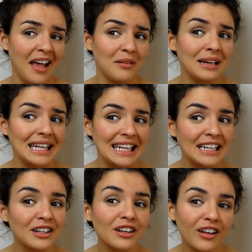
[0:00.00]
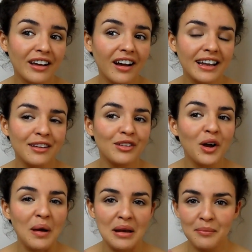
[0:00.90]
in there are legal. Like, I
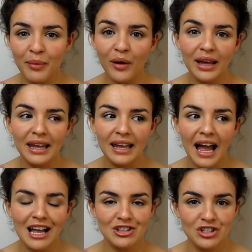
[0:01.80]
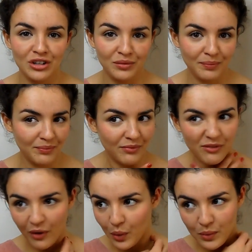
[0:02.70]
never go in and buy actual
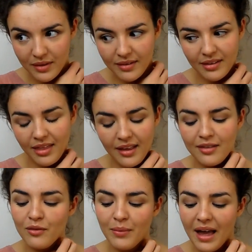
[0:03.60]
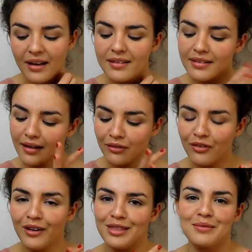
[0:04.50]
phones and things from there because I
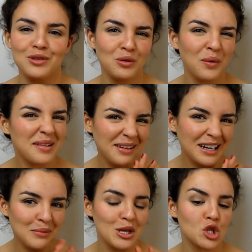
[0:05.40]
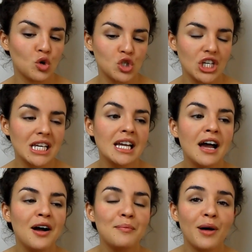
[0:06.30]
find them to always look a little bit dodgy.
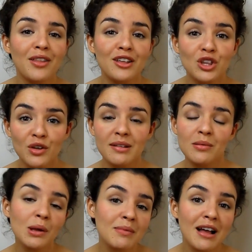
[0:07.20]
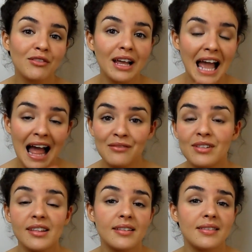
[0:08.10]
But they do sometimes have like
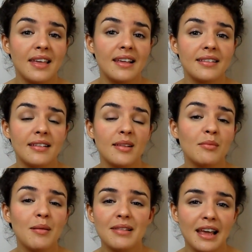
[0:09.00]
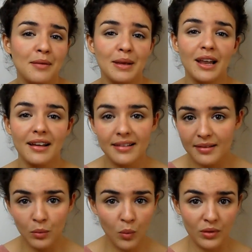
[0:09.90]
canvases and things, and sometimes they can be like
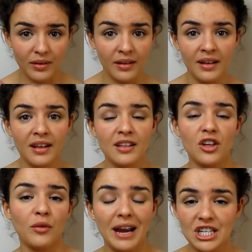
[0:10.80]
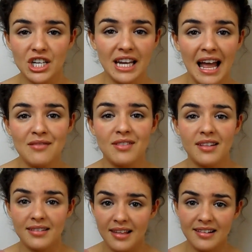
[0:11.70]
one Direction
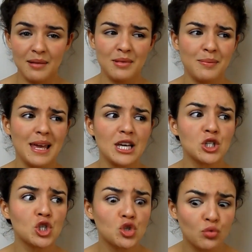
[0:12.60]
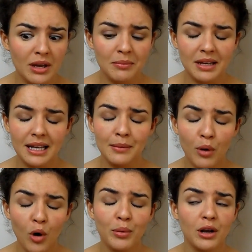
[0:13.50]
canvases. They seem to be extremely
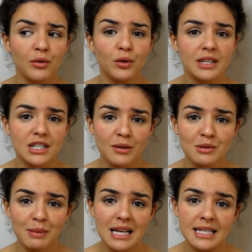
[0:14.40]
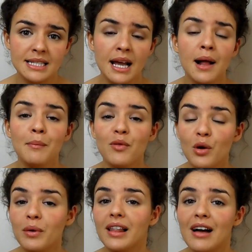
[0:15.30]
popular in all these types of places, but
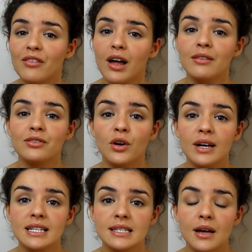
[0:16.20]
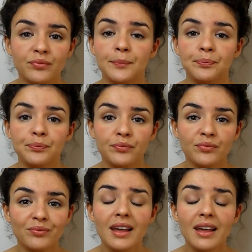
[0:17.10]
they will have kind of nice um,